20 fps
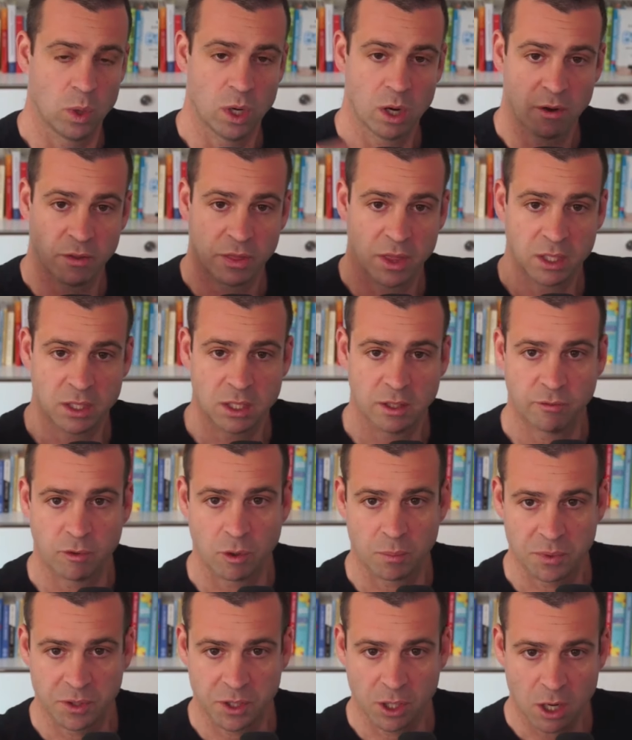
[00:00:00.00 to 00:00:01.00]
We are thinking
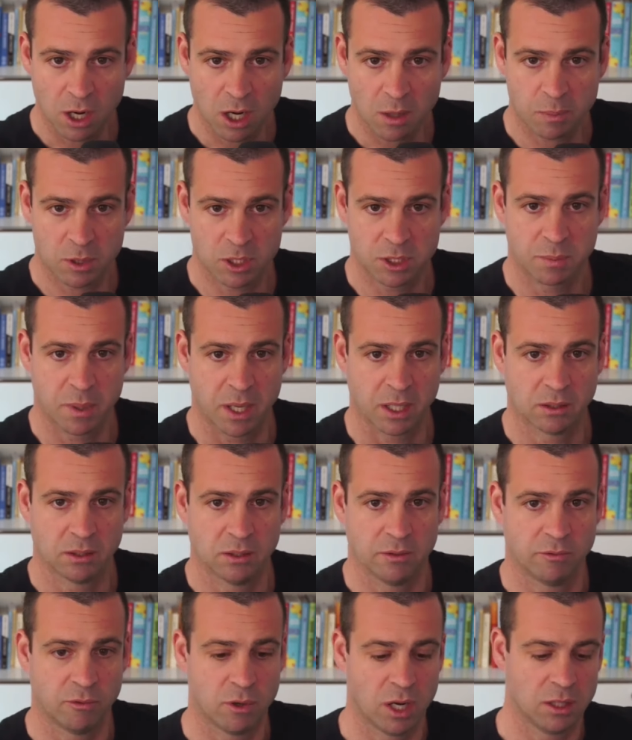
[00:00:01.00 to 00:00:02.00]
from their
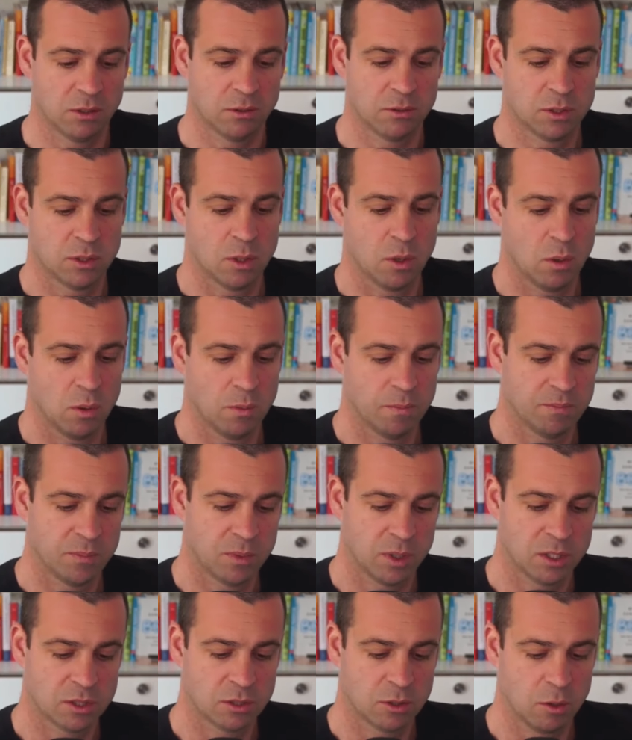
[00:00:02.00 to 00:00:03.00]
perspective, right? So
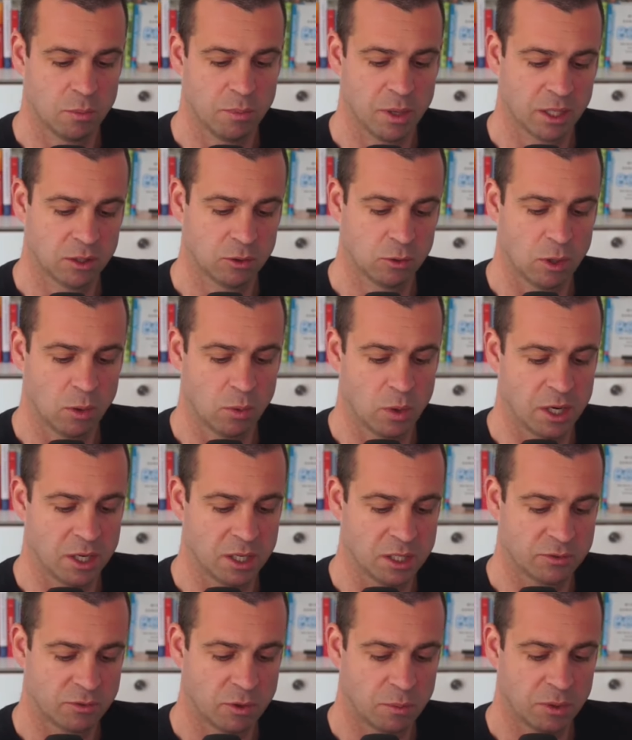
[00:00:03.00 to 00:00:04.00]
let's go back to
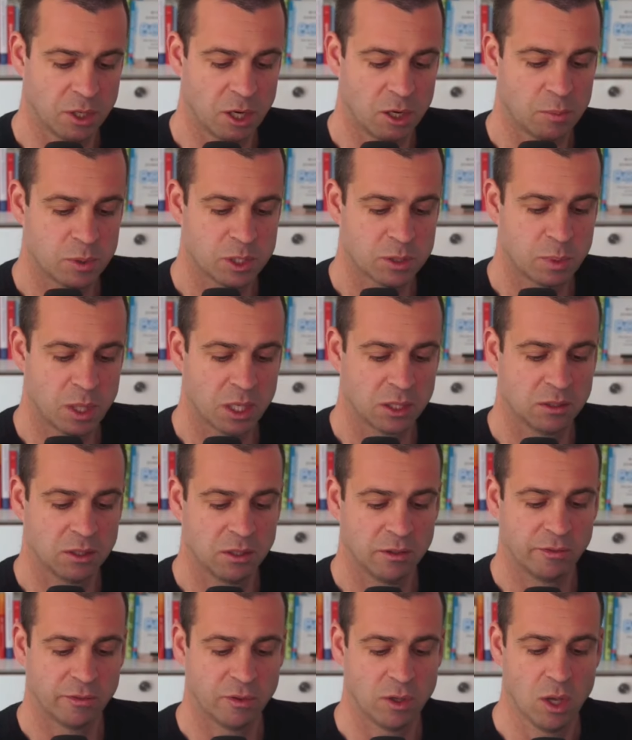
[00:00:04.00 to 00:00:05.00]
awareness. From their
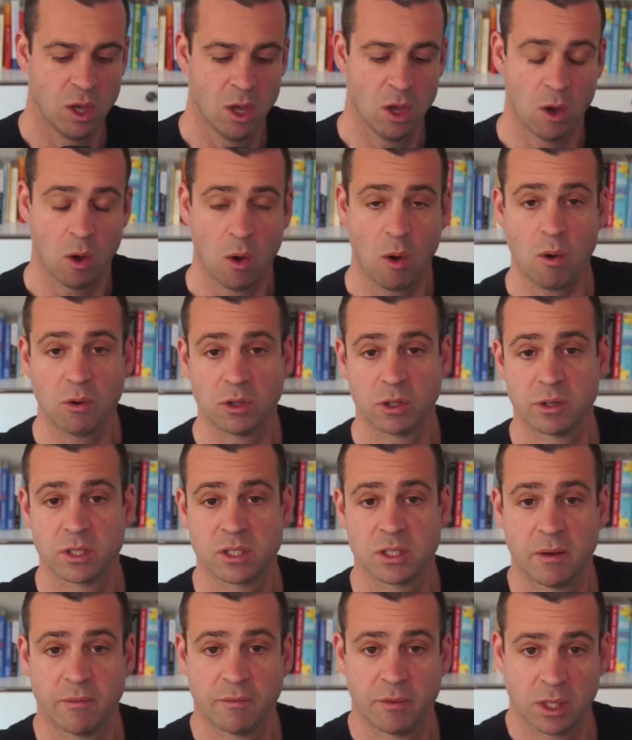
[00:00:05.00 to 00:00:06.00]
perspective, oh,
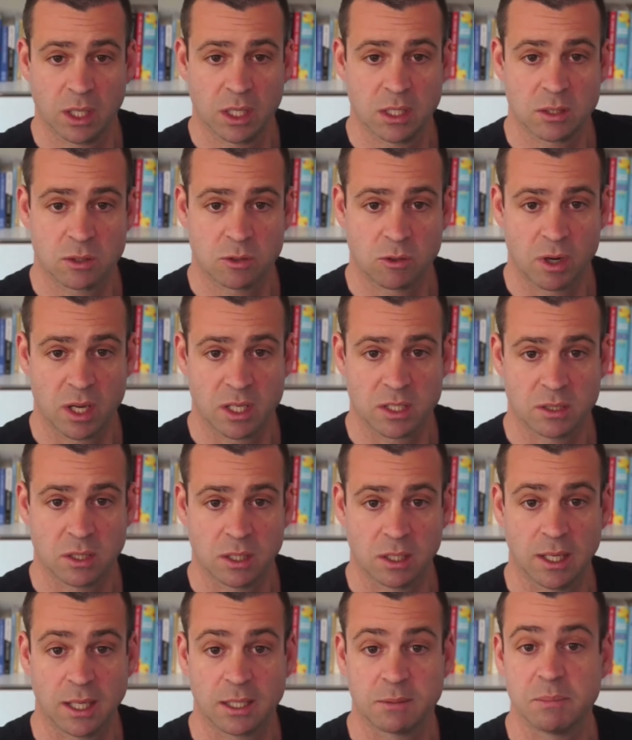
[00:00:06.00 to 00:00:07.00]
there is something
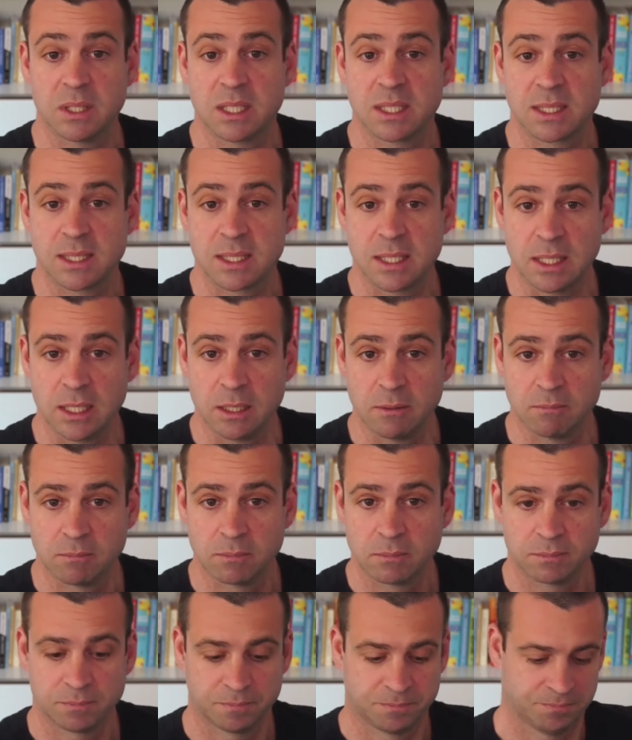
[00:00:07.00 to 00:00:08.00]
interesting. Let me see.
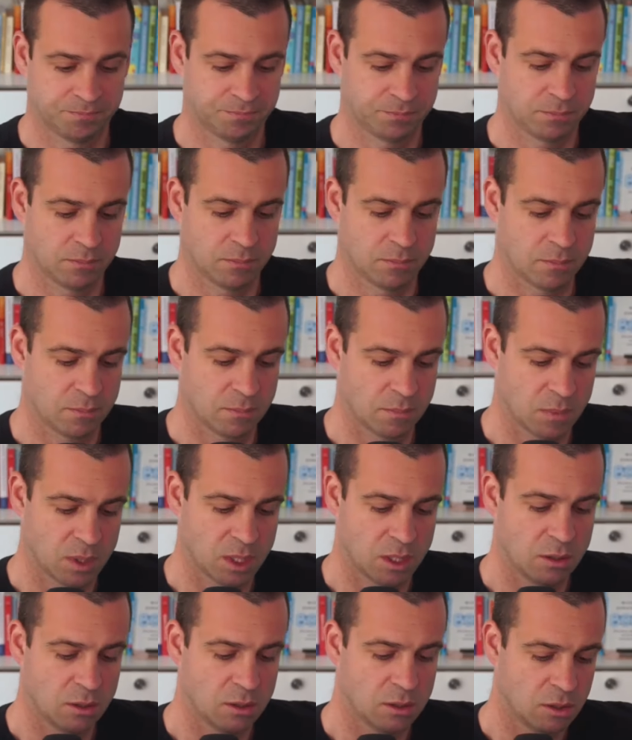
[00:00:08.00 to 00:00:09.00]

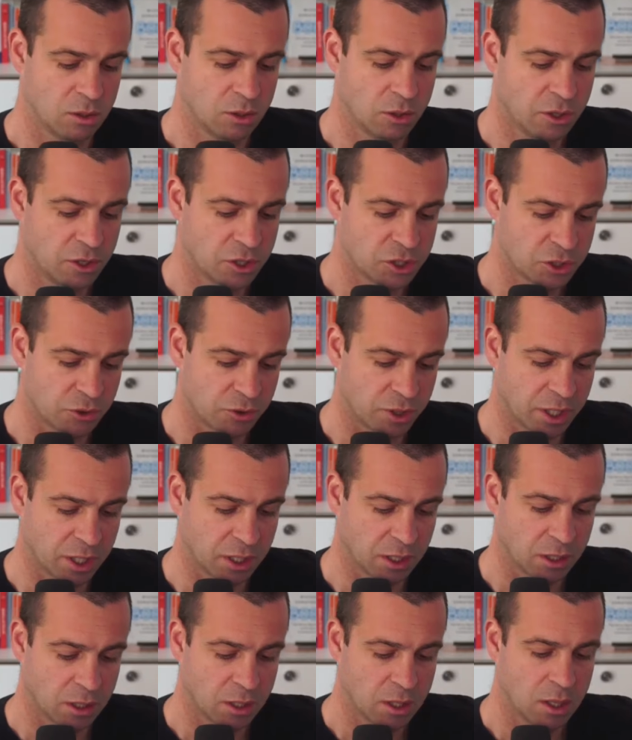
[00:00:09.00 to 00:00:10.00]

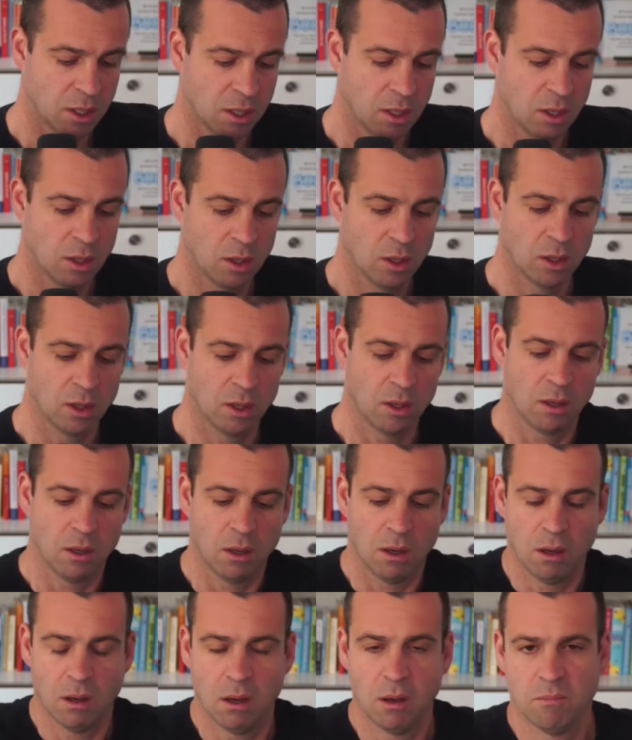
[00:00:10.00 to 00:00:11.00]
Nurturing.
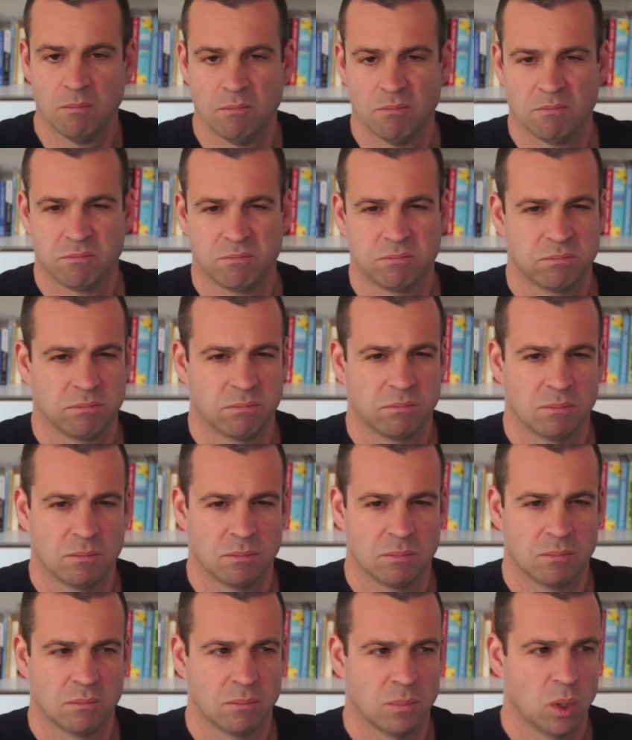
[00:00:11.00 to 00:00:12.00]

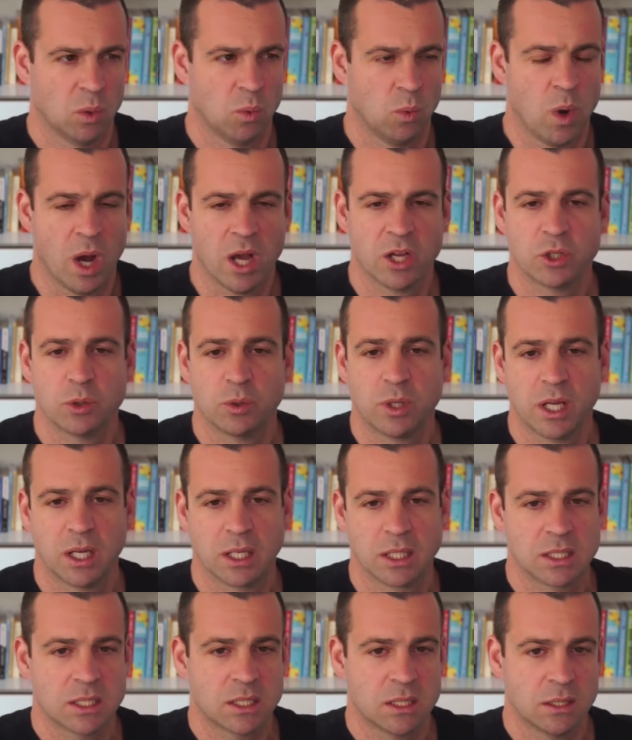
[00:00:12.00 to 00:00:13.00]
Why should
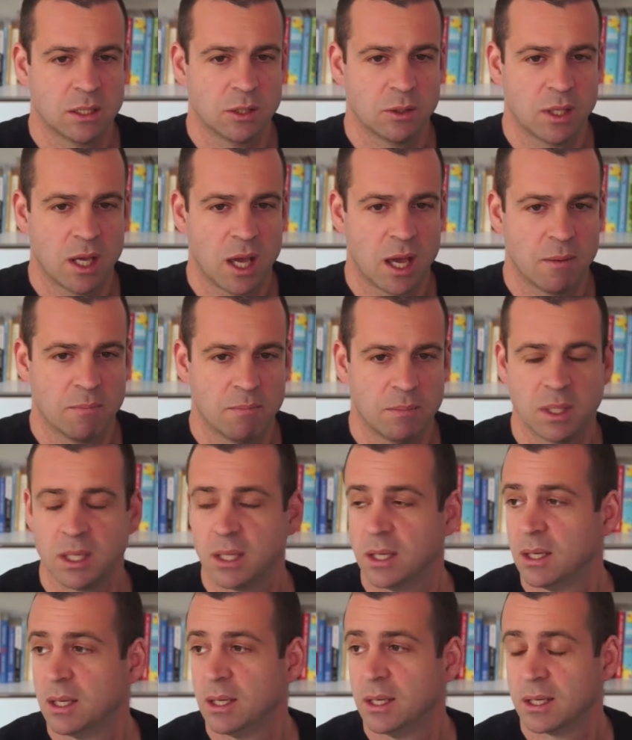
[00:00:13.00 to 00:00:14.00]
I listen to
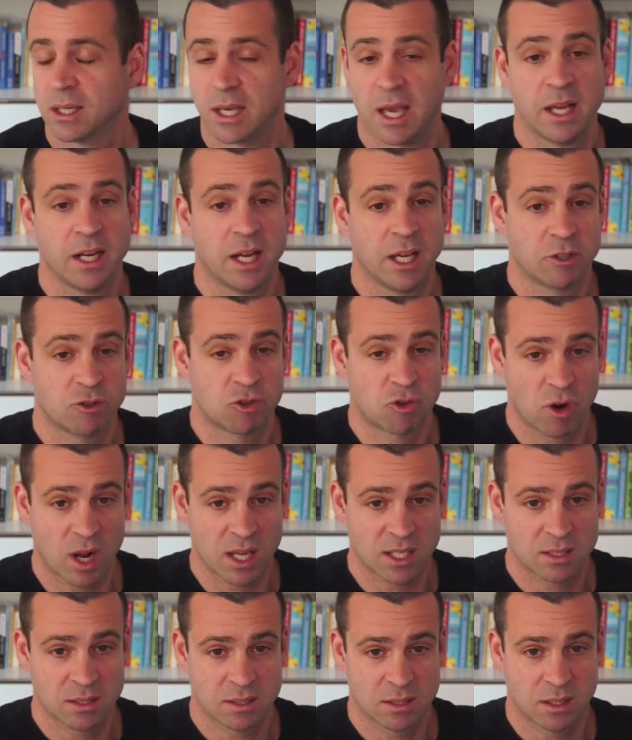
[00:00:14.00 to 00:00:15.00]
them? Can I
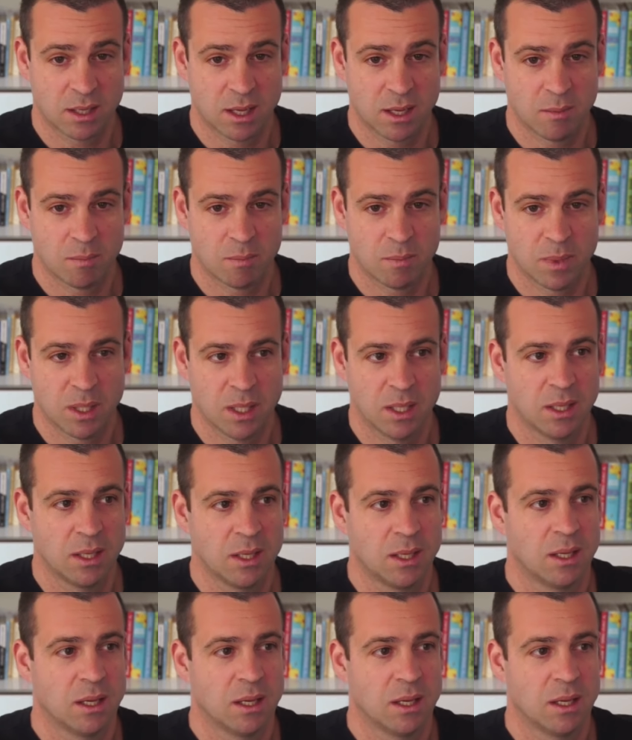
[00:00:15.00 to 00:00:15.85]
trust them?